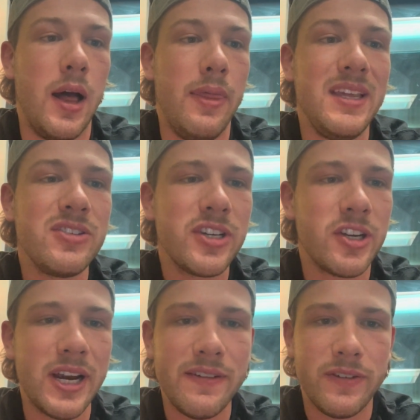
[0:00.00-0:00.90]
These are
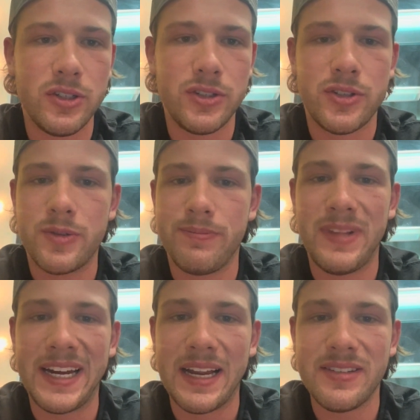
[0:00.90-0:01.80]
great for just,
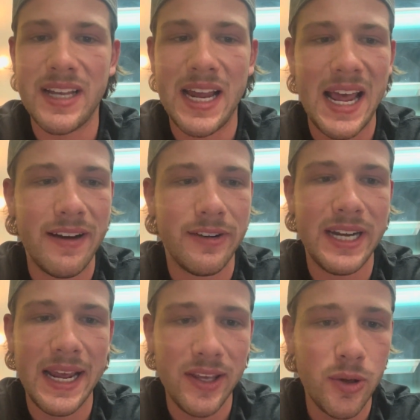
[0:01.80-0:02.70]
like I said,
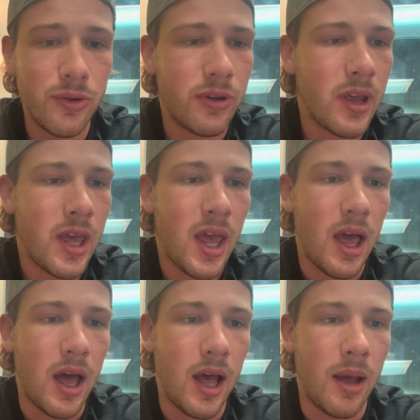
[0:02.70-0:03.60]
everyday use.
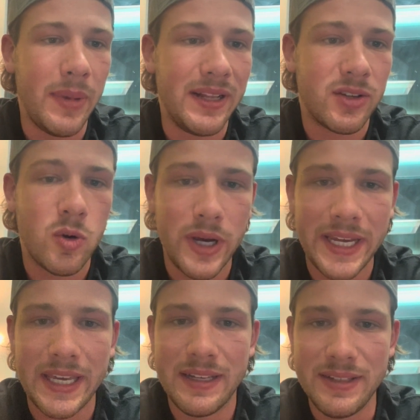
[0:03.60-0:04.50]
It's
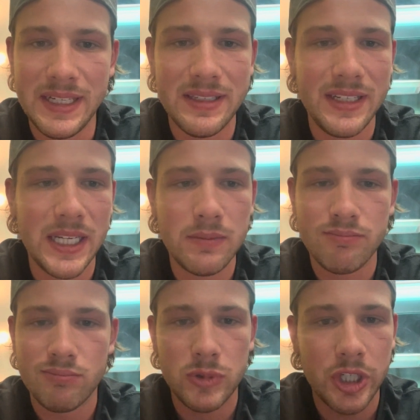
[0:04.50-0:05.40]
quick, it's easy,
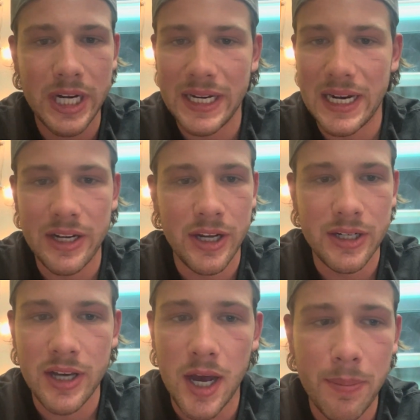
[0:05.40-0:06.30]
you're gonna get a
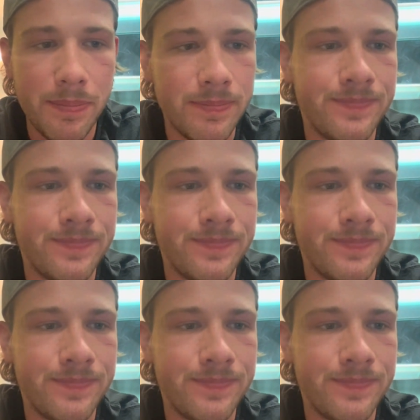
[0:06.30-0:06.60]
good cup.